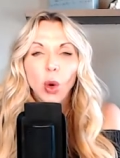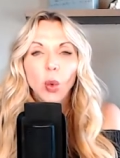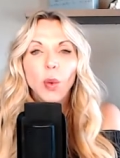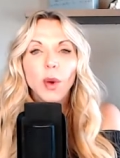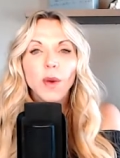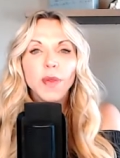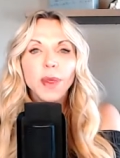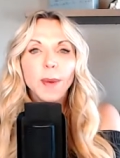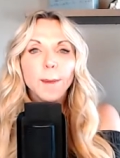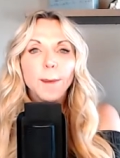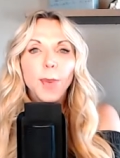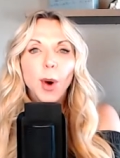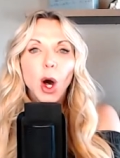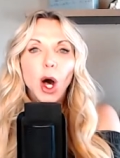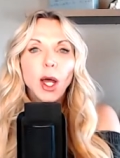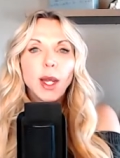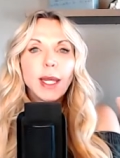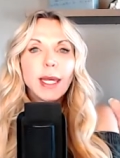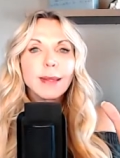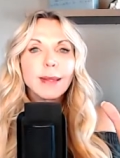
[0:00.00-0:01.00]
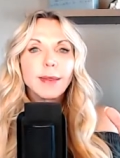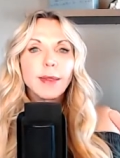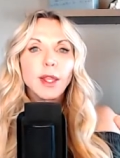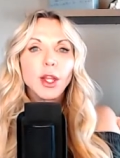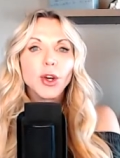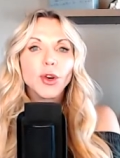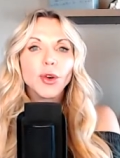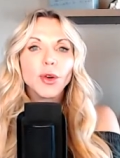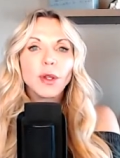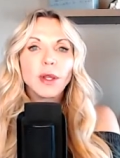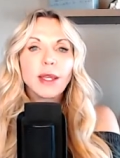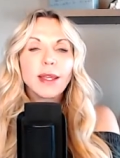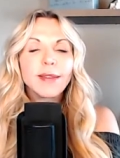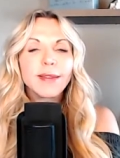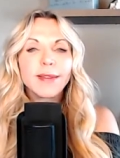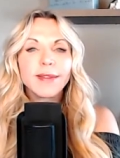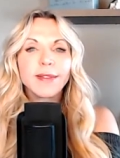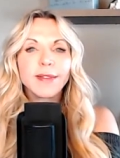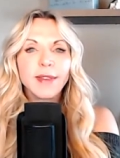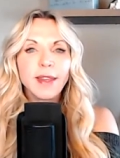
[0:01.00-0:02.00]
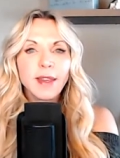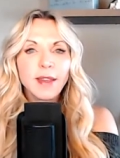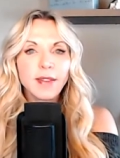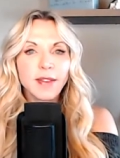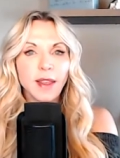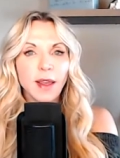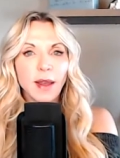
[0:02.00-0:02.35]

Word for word: where the body literally sees